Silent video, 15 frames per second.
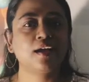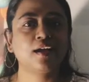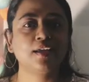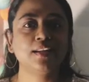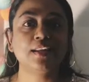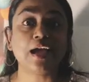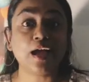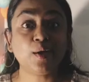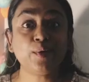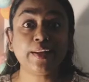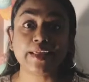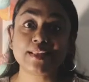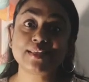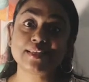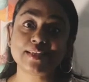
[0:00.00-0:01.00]
Now
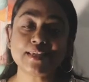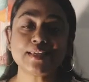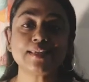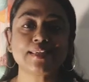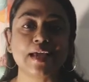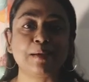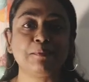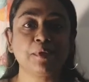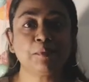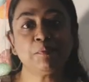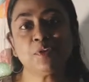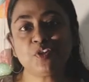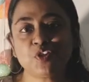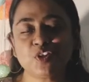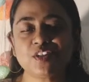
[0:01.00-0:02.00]
let's see some
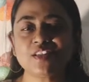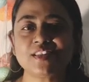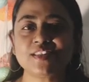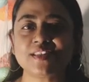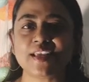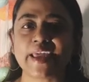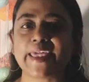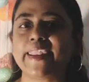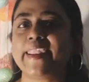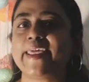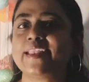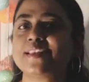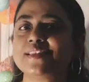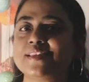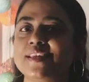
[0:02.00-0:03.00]
images and
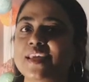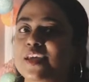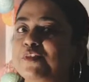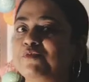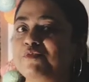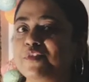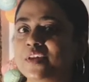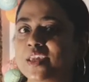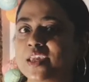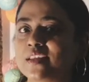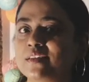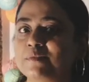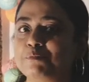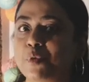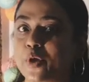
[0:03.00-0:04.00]
let's see if we
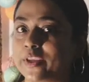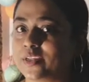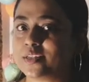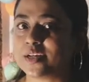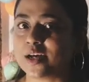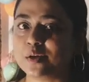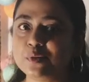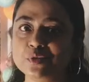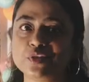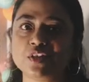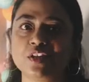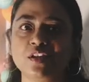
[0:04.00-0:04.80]
can point out